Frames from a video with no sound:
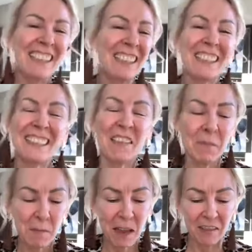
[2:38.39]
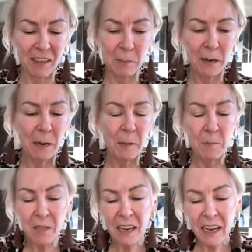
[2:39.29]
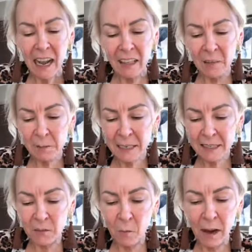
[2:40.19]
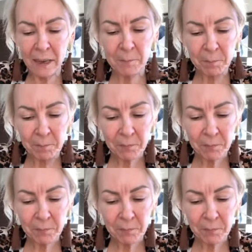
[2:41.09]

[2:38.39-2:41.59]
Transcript: I just love my mattifying primer. And the reason why